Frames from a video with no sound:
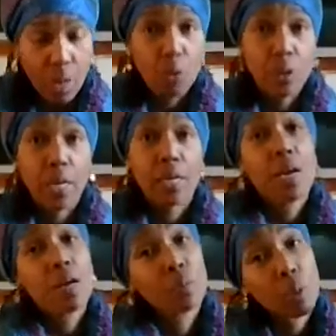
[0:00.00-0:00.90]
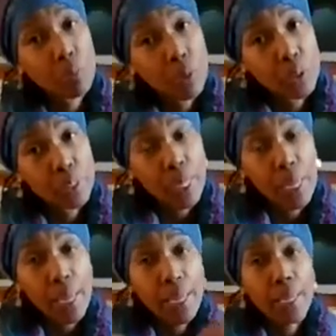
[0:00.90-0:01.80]
Okay, but put
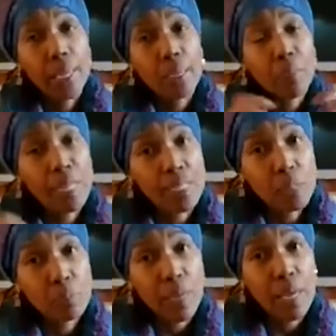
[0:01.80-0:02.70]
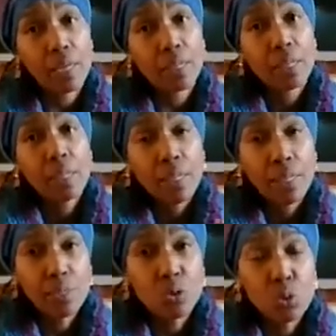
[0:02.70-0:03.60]
a plastic bag
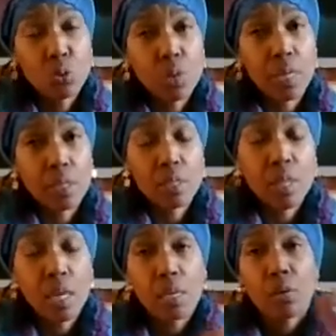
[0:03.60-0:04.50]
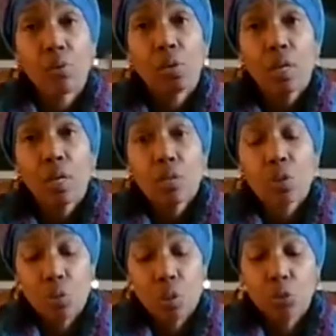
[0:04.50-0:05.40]
into that container
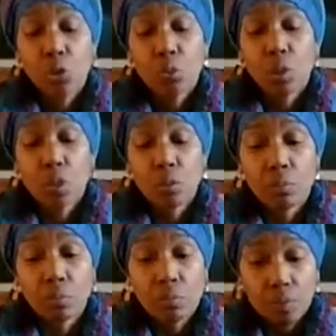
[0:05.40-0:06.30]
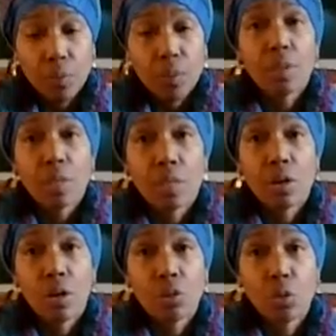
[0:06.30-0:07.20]
so that you can get
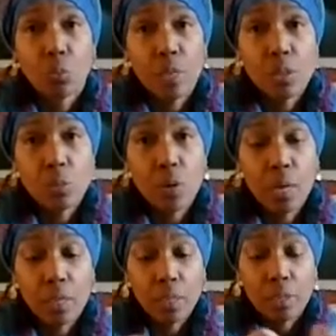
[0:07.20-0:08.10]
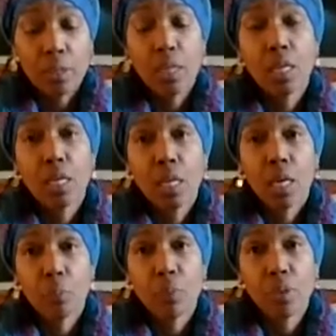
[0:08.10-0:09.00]
all your waste product
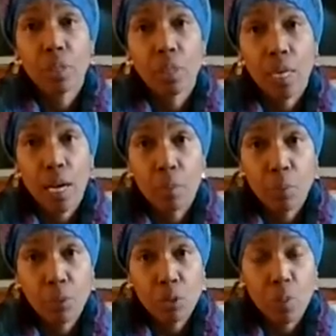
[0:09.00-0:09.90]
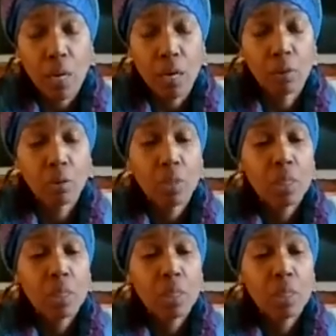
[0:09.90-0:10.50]
and put it in the compost pile.